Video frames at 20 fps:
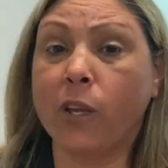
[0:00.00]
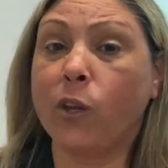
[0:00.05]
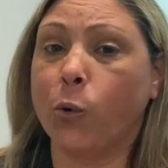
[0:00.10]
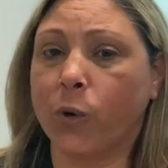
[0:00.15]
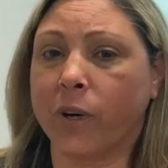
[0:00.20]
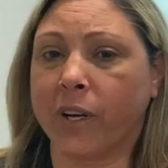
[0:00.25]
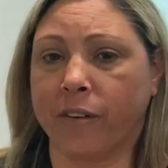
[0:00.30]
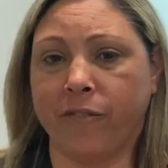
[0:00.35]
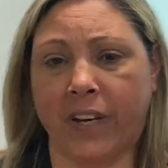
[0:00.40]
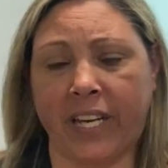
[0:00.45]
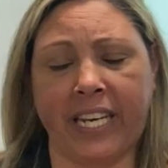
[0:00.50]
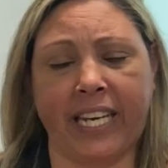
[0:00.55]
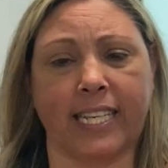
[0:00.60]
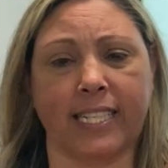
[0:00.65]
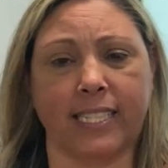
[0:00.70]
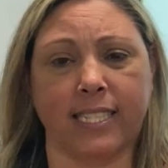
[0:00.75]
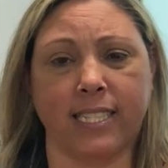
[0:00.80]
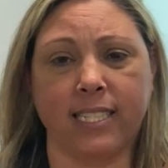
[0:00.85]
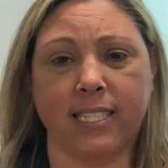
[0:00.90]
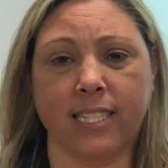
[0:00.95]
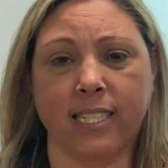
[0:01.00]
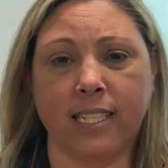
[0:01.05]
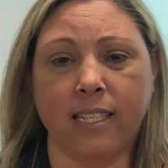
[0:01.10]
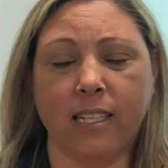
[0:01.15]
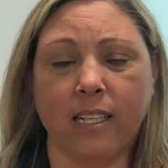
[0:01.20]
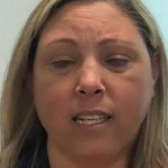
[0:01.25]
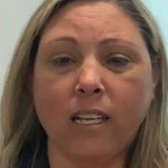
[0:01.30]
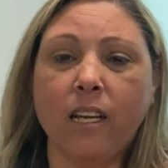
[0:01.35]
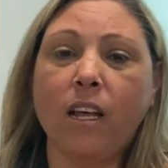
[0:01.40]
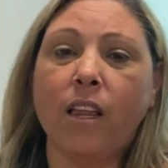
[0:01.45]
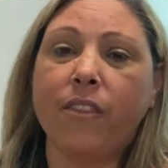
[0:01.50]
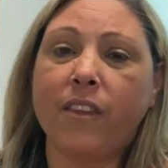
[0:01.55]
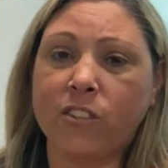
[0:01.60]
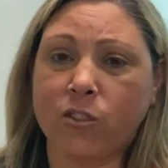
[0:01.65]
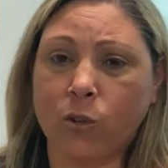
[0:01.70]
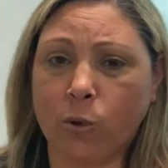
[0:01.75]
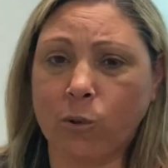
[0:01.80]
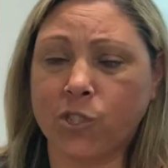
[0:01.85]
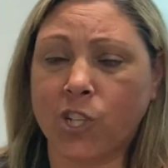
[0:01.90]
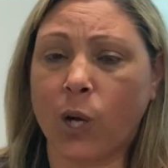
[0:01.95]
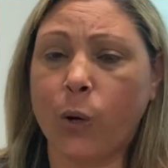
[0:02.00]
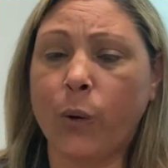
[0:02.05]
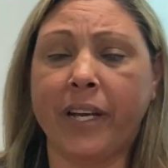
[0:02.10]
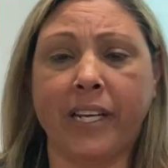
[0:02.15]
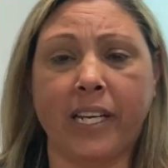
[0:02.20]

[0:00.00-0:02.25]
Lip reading: your convenience. There's also an